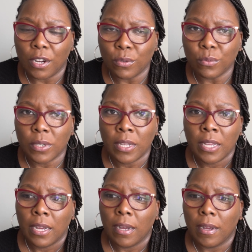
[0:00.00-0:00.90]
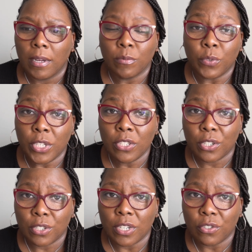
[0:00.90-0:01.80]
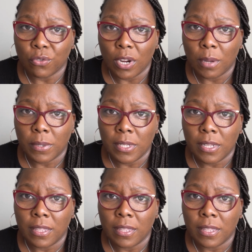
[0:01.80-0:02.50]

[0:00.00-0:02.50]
own research in trauma,